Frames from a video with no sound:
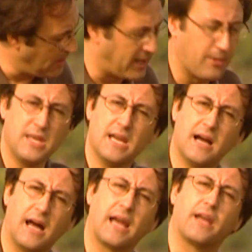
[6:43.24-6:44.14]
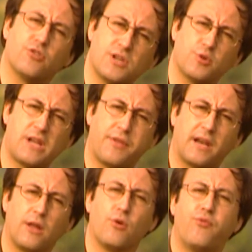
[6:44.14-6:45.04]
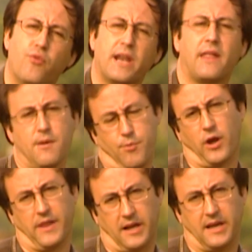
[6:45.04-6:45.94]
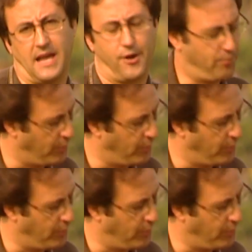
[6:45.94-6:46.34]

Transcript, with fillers: We've gotten close to this wonder outside of the breeding season.